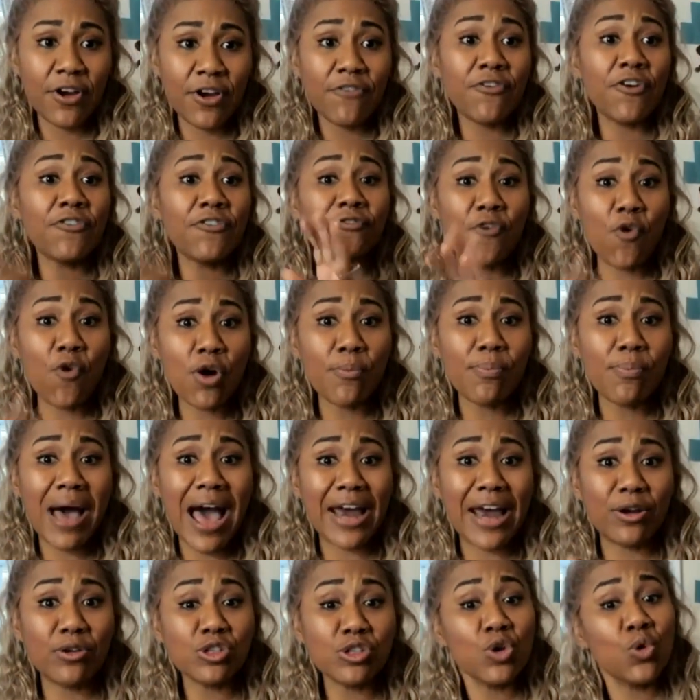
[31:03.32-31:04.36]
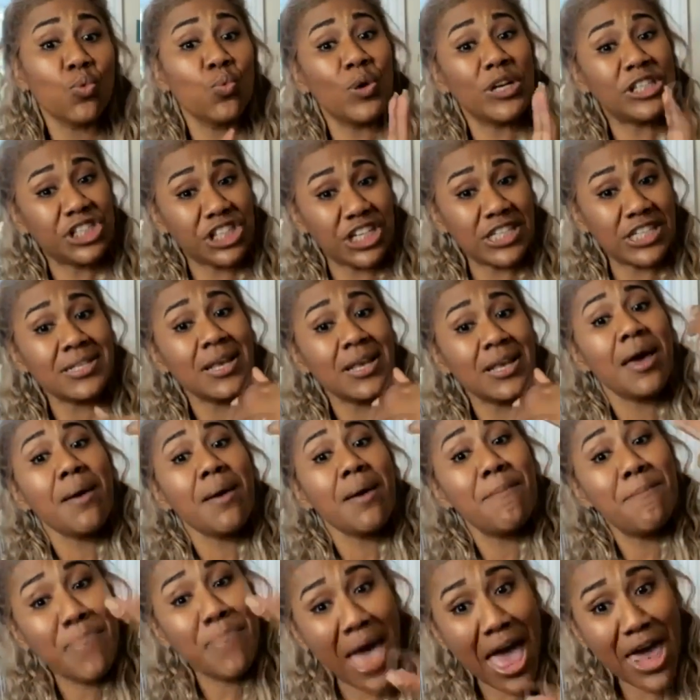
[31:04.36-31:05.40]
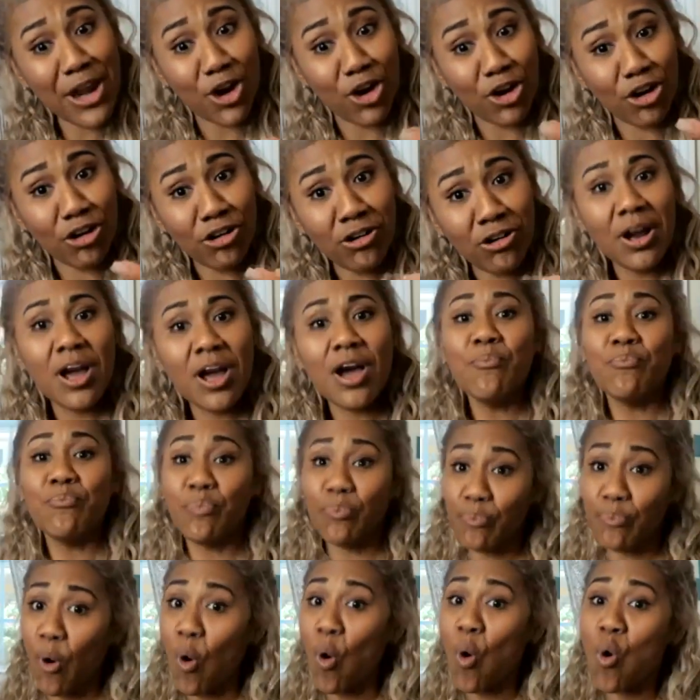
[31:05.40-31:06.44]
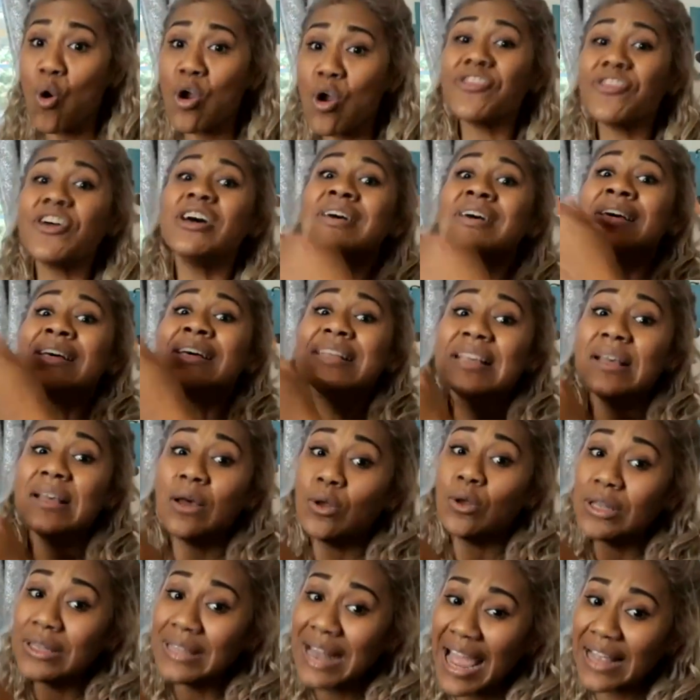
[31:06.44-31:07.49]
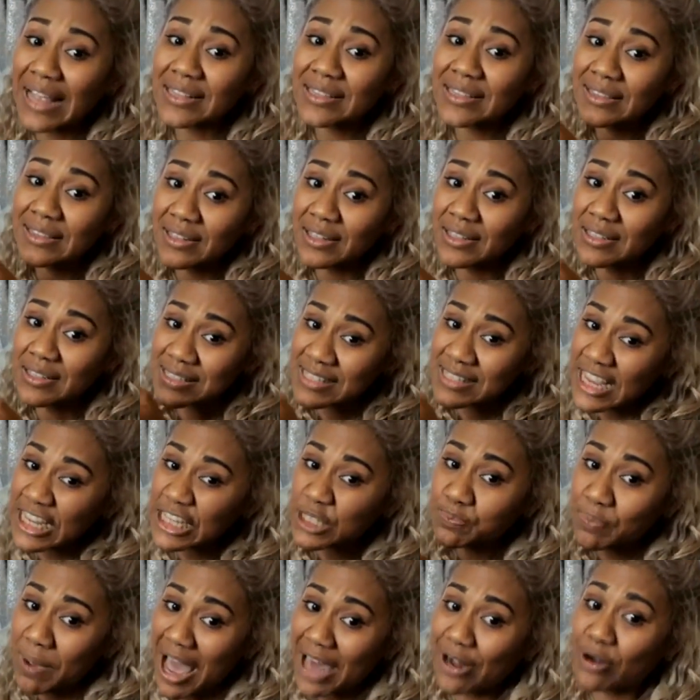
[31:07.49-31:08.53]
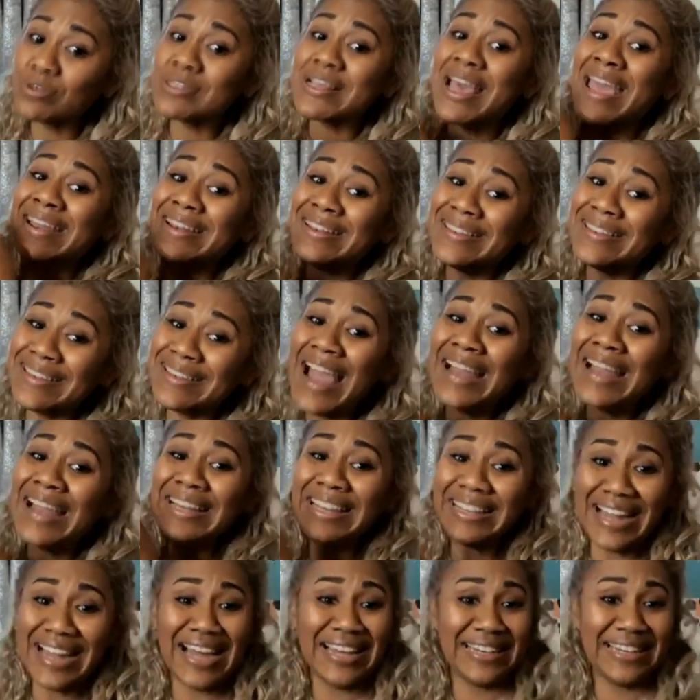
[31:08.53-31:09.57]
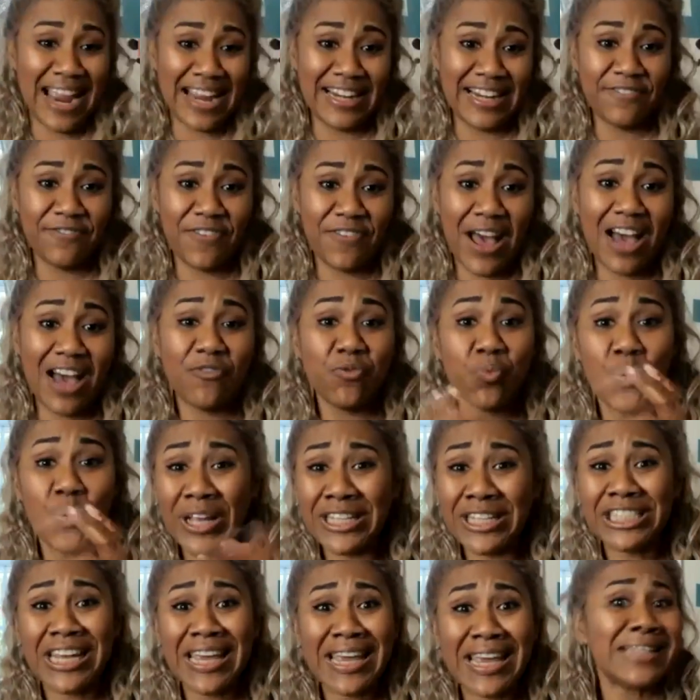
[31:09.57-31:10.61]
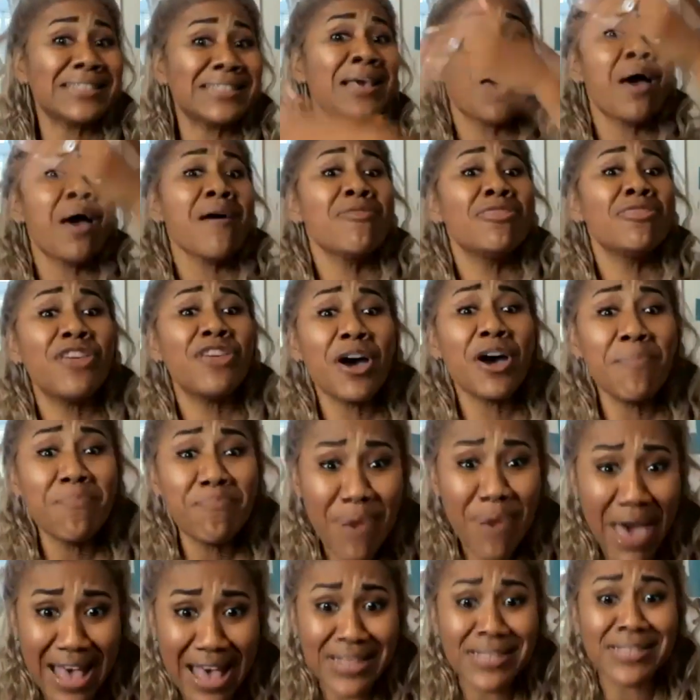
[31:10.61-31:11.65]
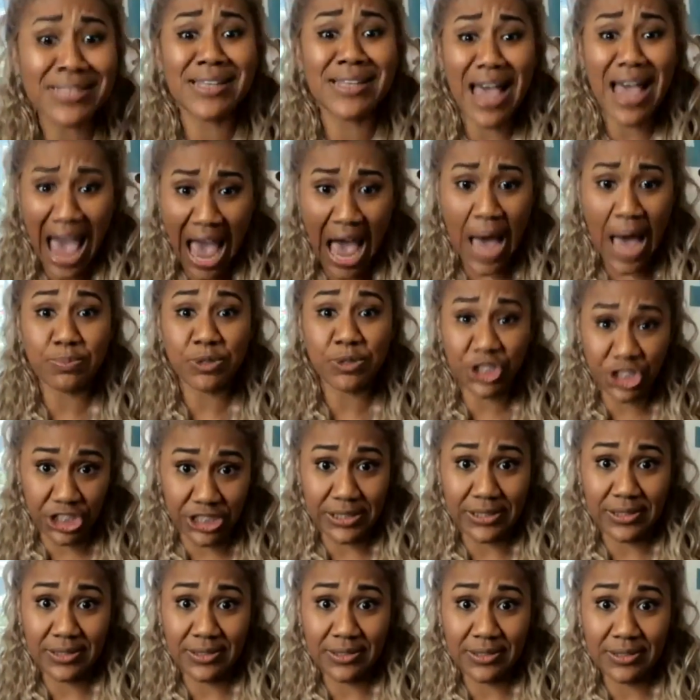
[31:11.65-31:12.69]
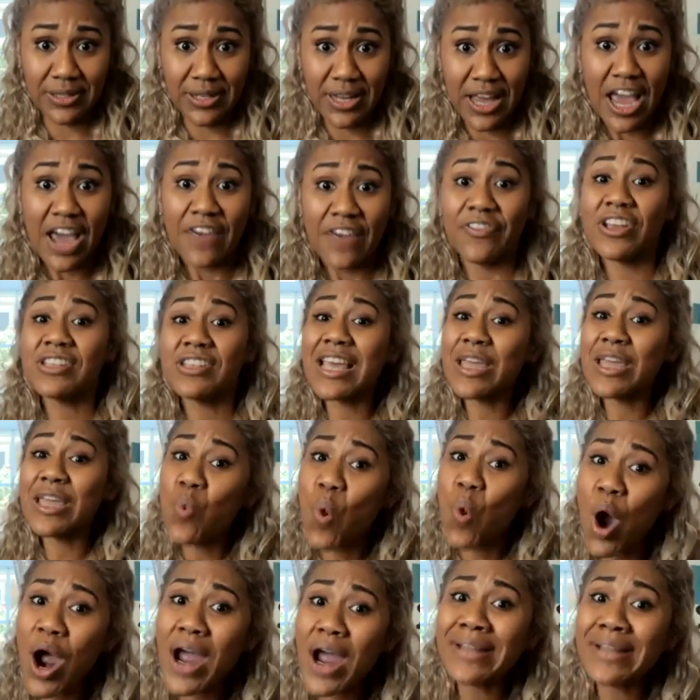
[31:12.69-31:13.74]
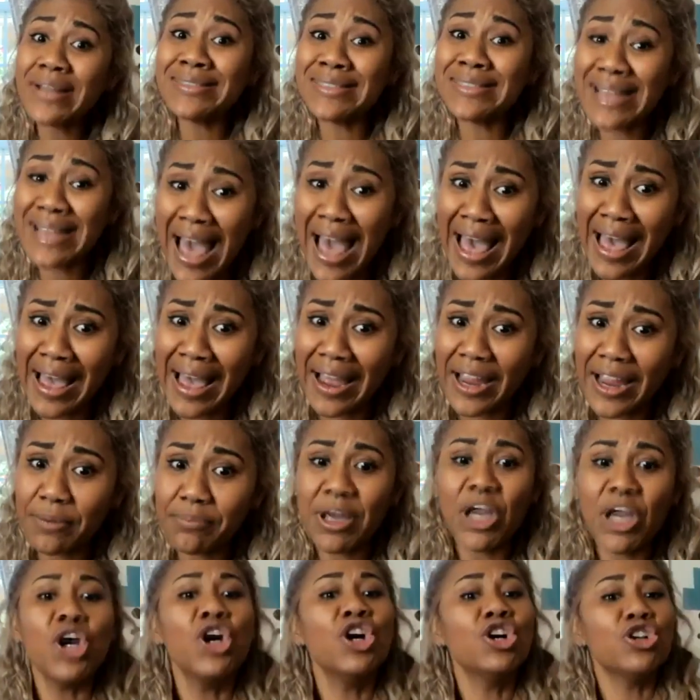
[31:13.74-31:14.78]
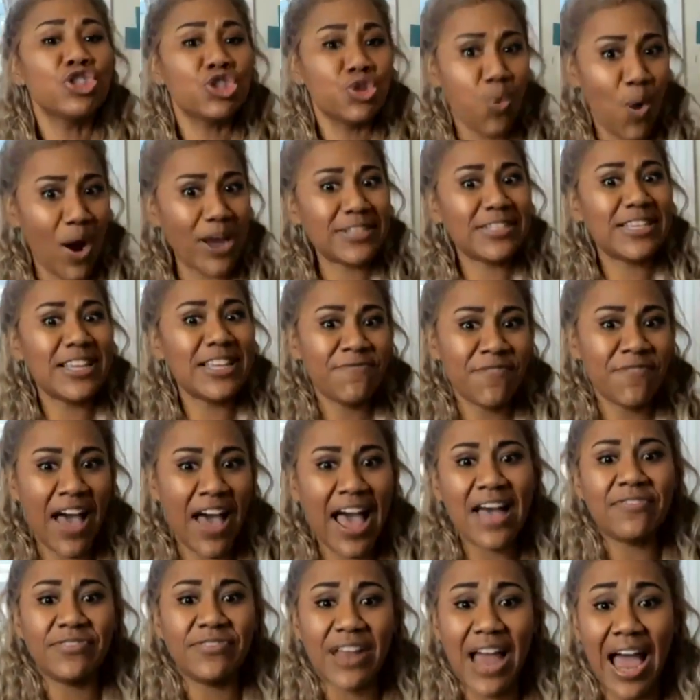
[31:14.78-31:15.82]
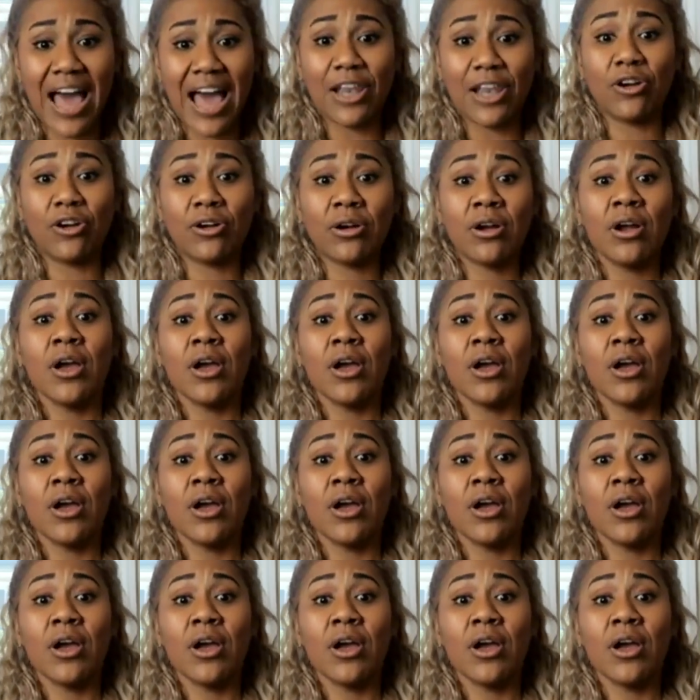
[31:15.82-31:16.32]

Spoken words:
for 4 bottles, which is better, or the 6 bottles at $99.95, which is the best option. There's a one-time $25